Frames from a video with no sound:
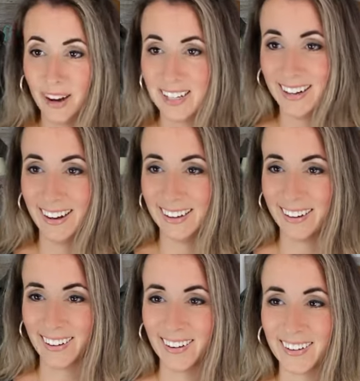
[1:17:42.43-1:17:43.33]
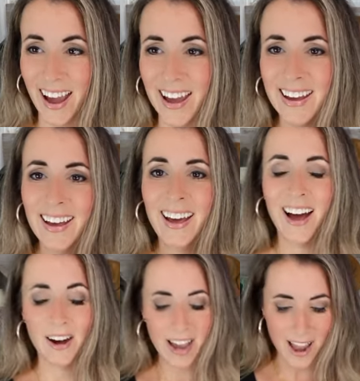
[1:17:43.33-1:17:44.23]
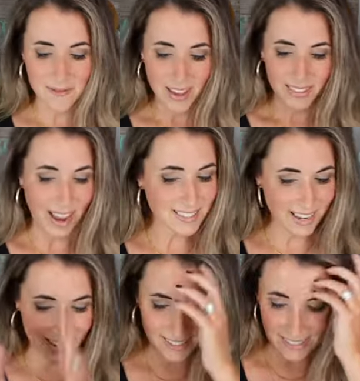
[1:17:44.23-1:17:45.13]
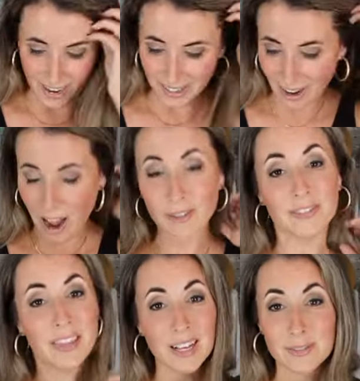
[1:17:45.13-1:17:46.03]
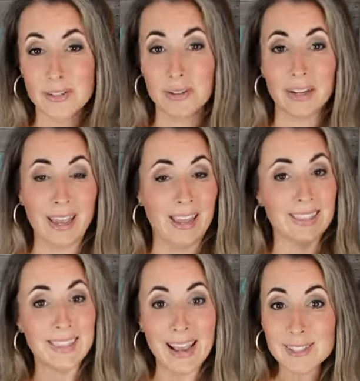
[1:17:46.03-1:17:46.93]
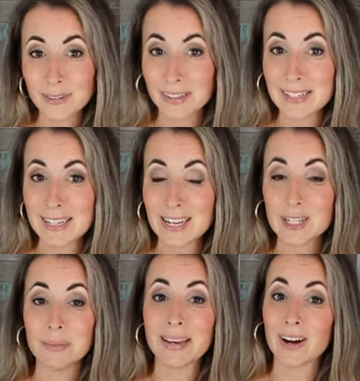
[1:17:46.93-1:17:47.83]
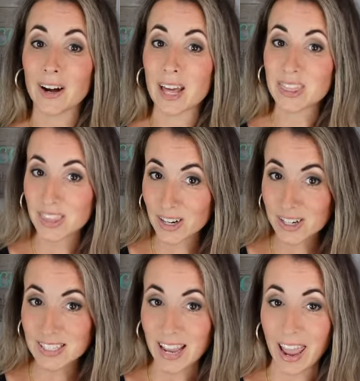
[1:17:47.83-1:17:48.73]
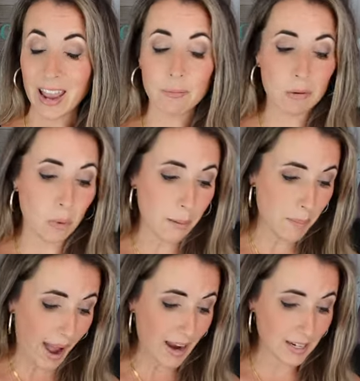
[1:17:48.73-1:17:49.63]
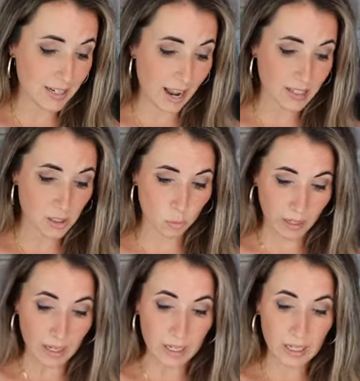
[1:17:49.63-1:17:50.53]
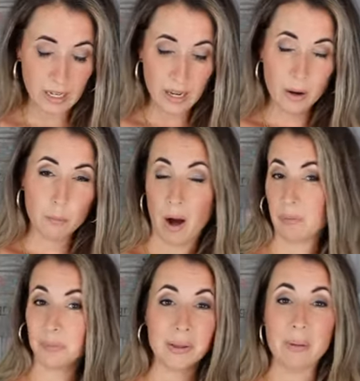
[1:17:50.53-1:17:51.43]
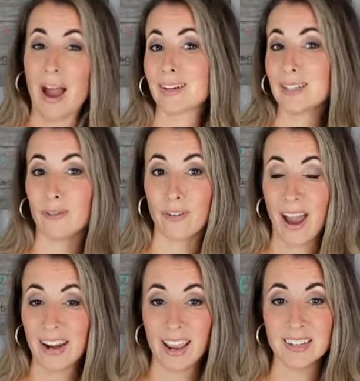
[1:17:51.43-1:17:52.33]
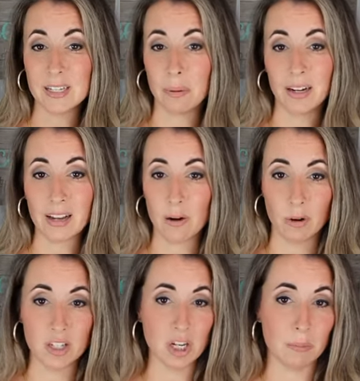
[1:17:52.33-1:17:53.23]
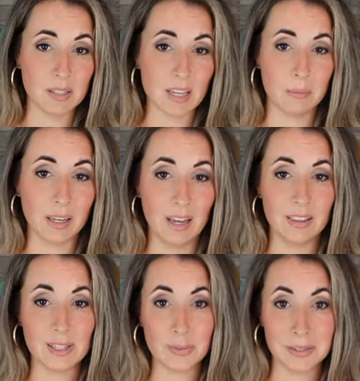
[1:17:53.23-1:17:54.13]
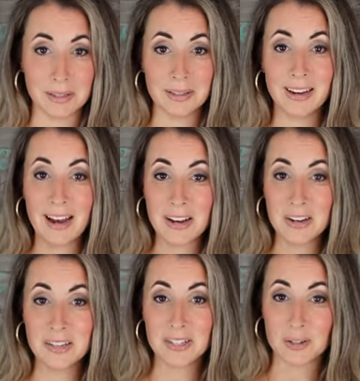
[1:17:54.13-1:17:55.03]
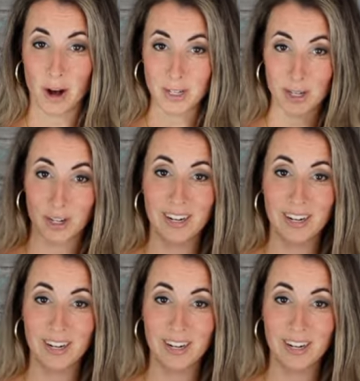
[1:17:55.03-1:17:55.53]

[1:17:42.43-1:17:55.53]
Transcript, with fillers: watch it on here okay okay that's it signing off thanks for tuning in thanks for listening to me here on a thursday we will be back next week probably back to the friday depending on when shipments coming in this was a, a stretcher